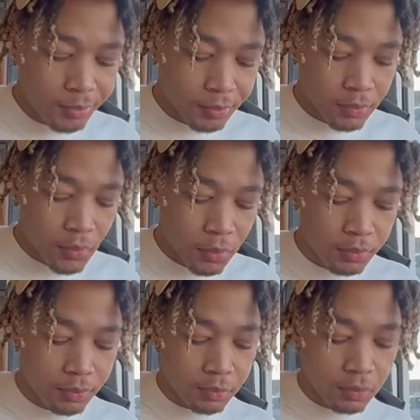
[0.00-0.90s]
give them a taste.
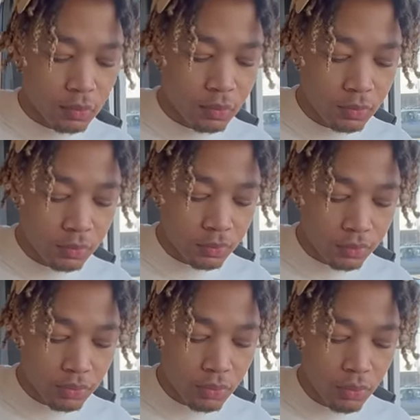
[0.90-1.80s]
Of, you don't even supposed to
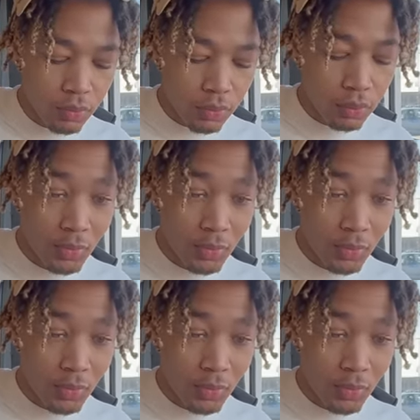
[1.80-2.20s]
have grits.